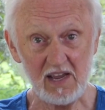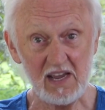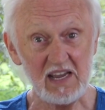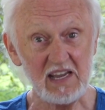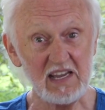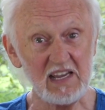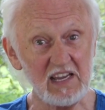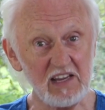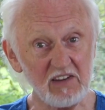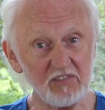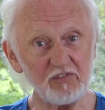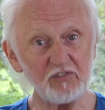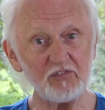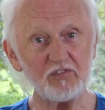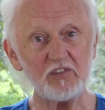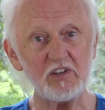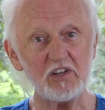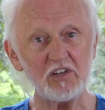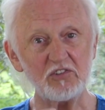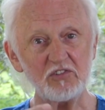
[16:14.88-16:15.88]
if
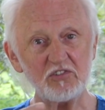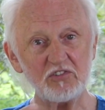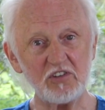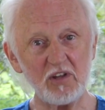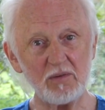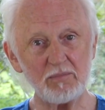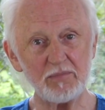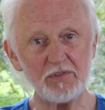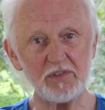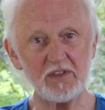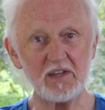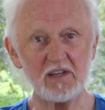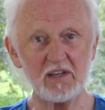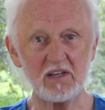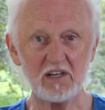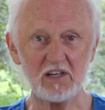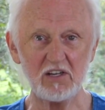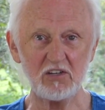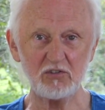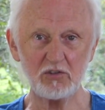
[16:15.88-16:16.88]
something
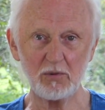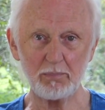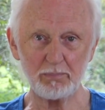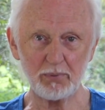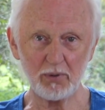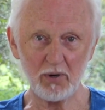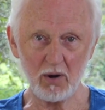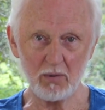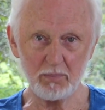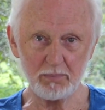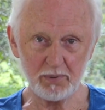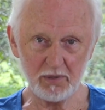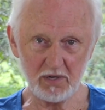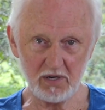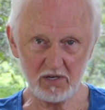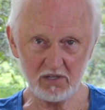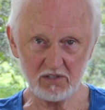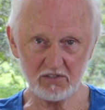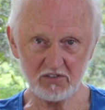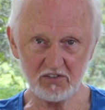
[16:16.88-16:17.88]
is
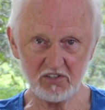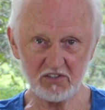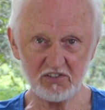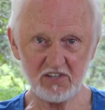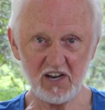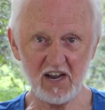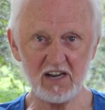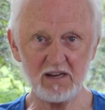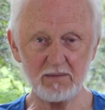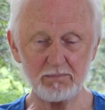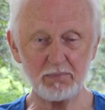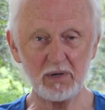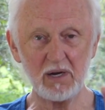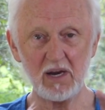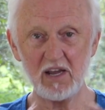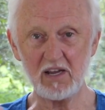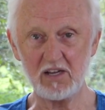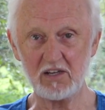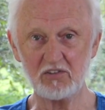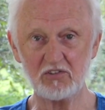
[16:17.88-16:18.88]
appropriate to take
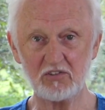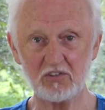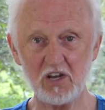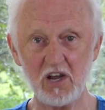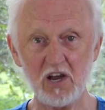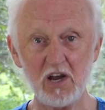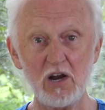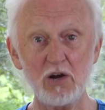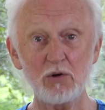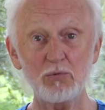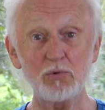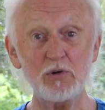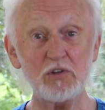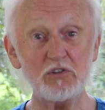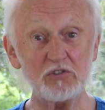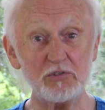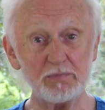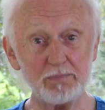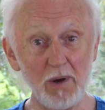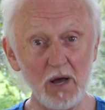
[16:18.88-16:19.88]
place,
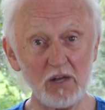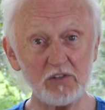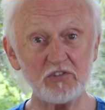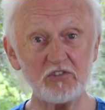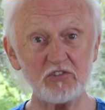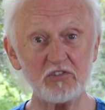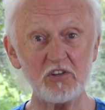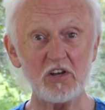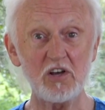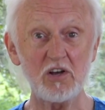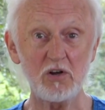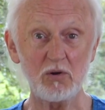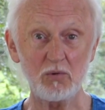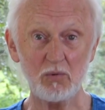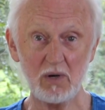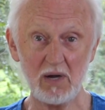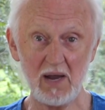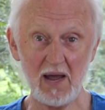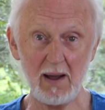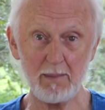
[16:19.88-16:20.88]
response
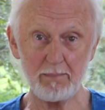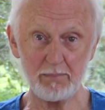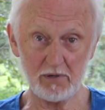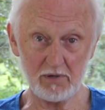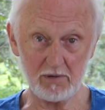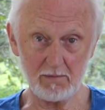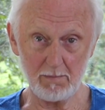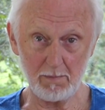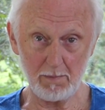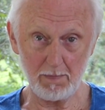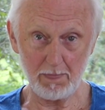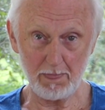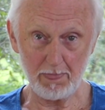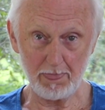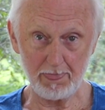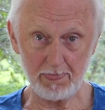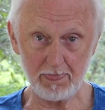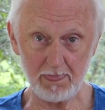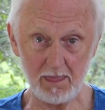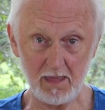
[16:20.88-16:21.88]
will happen.
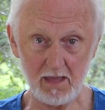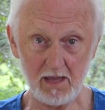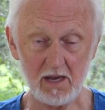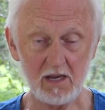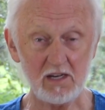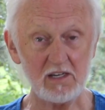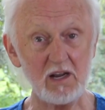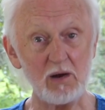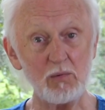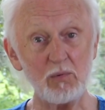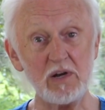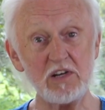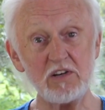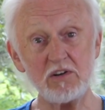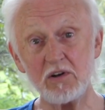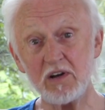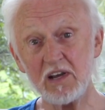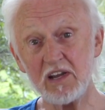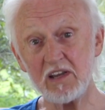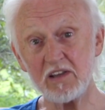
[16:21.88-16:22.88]
Now, when you
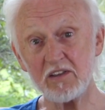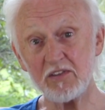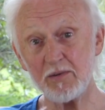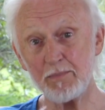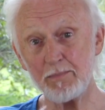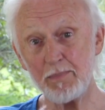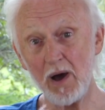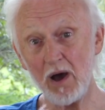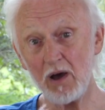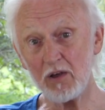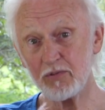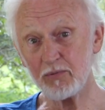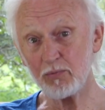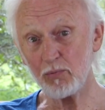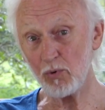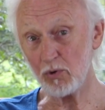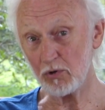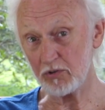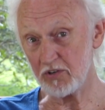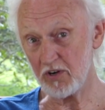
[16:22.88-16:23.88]
hear the bath
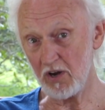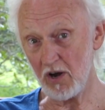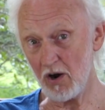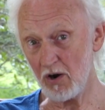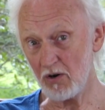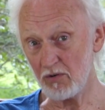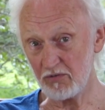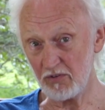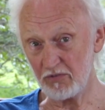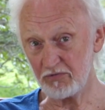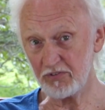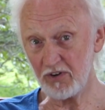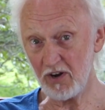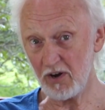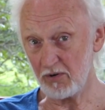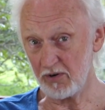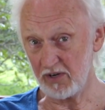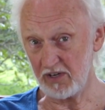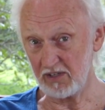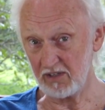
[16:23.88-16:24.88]
water
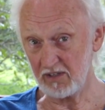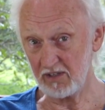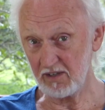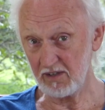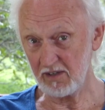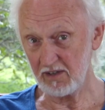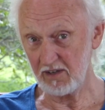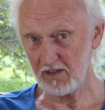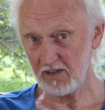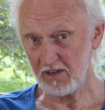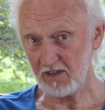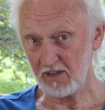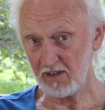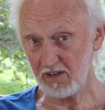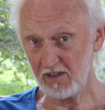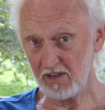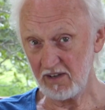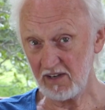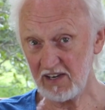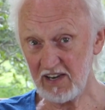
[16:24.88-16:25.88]
overflowing,
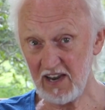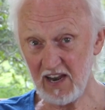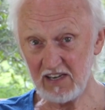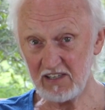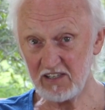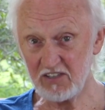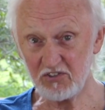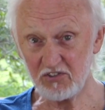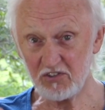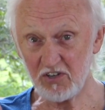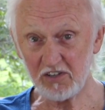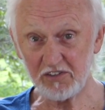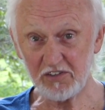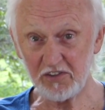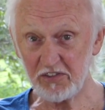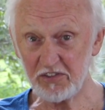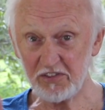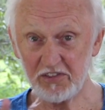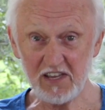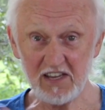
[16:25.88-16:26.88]
again, it's not a
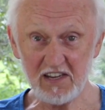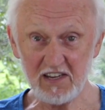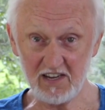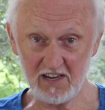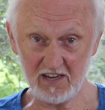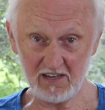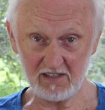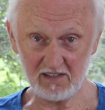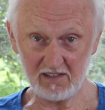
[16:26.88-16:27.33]
thinking.